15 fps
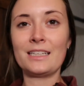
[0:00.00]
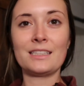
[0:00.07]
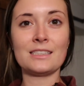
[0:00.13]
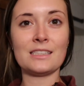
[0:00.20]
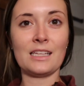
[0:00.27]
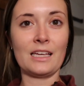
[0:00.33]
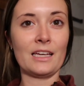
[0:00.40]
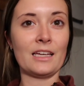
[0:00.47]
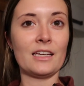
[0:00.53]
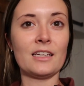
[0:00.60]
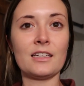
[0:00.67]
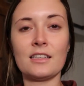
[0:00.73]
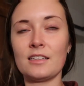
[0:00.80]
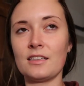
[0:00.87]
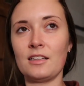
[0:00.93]
It's
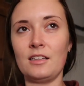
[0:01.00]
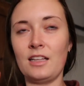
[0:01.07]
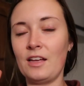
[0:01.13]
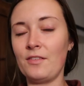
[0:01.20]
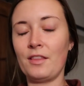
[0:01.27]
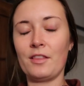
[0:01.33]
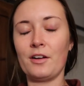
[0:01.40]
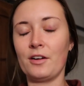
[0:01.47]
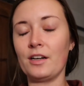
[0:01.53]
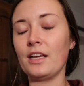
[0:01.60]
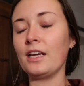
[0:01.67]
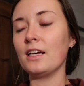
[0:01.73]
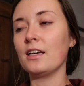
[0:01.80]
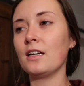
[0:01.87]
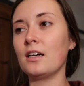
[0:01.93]
like
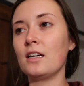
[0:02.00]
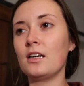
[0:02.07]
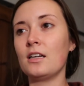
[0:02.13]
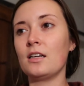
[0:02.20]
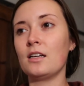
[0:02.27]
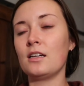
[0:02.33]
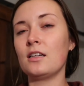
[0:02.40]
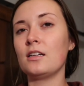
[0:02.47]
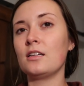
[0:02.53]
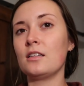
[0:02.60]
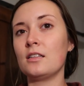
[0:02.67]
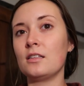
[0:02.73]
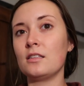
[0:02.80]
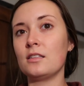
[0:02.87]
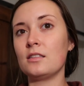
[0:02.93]
11:30
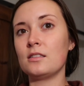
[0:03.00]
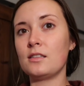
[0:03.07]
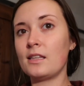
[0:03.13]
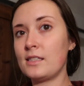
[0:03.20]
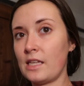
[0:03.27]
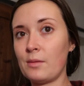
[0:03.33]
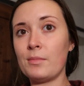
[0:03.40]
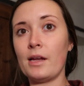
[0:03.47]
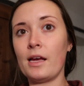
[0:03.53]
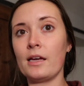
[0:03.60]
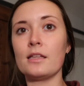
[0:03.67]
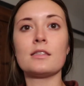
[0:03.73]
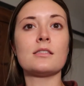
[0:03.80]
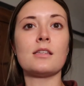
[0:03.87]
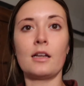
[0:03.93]
the same
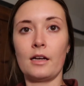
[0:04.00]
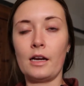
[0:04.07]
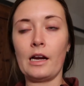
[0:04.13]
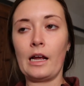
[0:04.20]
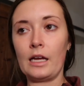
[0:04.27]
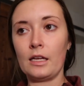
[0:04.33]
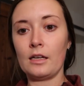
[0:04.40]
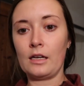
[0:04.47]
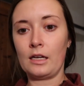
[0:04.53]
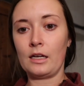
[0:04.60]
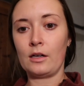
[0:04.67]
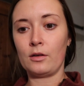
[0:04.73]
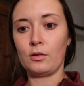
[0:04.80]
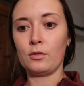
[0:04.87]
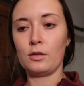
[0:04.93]
day. It's Sunday night
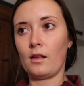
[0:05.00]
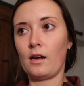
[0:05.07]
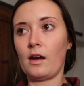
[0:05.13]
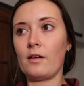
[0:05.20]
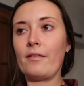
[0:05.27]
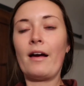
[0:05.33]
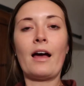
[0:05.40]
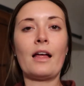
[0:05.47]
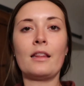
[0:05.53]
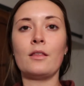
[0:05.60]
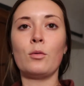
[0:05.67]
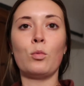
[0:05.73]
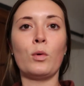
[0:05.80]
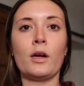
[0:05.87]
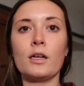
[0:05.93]
now. I've had
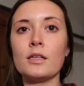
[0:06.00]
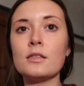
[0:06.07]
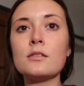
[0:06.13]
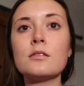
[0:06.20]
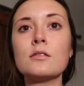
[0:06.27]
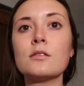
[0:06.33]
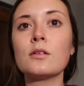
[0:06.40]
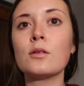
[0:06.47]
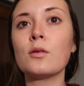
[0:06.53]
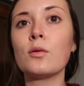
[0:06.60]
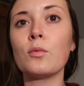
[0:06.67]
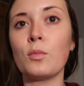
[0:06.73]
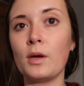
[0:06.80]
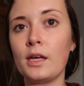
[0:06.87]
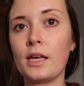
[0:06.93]
the weirdest
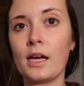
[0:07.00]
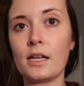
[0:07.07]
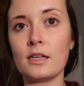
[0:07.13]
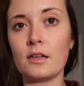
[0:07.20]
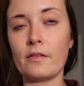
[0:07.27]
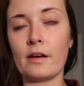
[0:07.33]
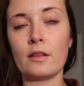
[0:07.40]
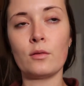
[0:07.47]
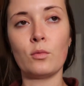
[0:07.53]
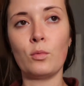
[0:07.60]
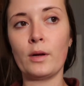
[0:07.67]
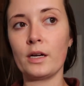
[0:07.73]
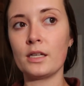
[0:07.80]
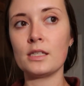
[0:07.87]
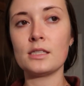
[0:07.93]
weekend. I've had the
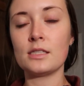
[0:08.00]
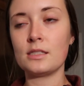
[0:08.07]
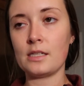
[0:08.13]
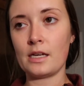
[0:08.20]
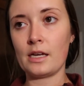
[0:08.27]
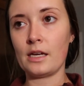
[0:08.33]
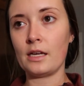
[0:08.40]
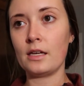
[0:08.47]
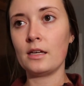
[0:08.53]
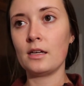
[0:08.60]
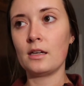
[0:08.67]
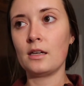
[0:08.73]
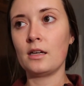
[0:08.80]
weirdest day.